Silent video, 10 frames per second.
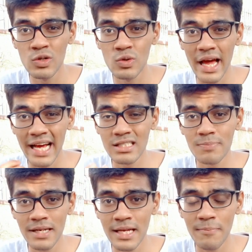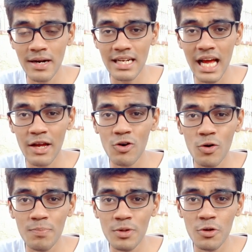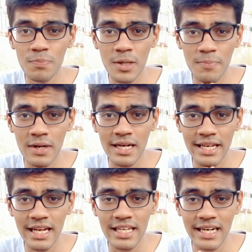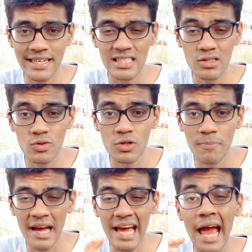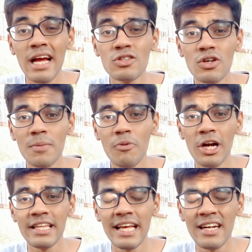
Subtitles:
to explain, but I hope you people really understood my actual point,